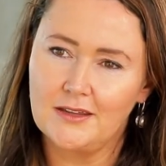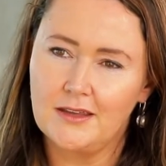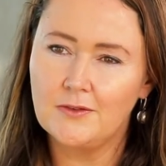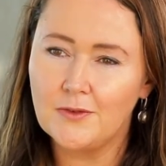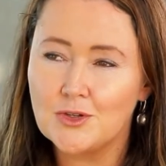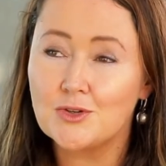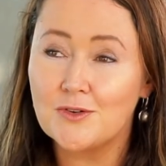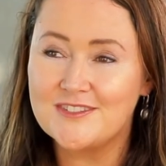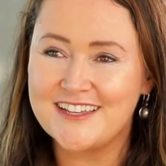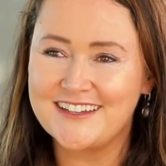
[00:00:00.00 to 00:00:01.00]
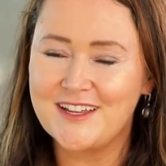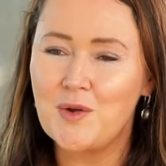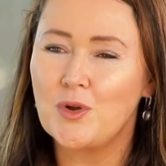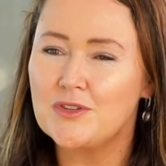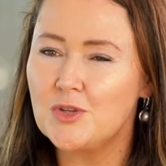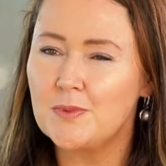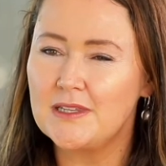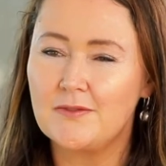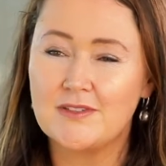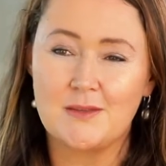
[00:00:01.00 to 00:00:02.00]
in the future of data, what do you
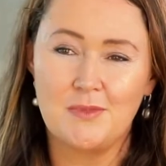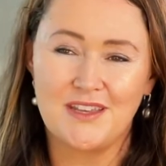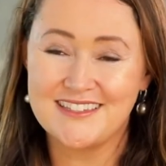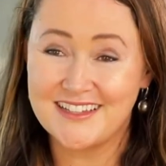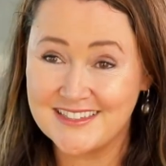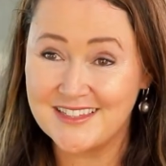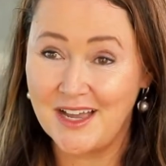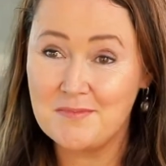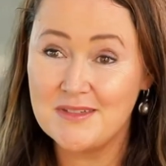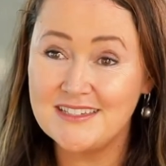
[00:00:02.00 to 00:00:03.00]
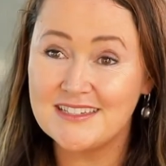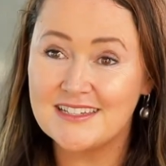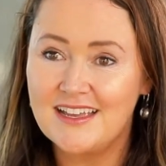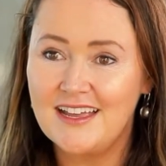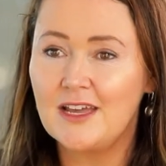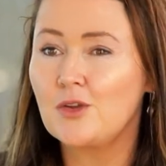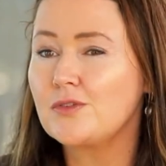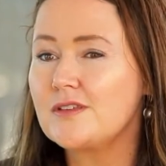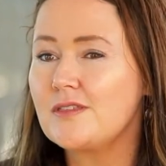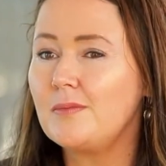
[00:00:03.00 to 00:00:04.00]
believe is the biggest excitement and
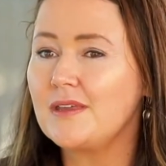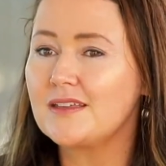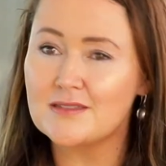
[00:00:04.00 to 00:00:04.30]
also the biggest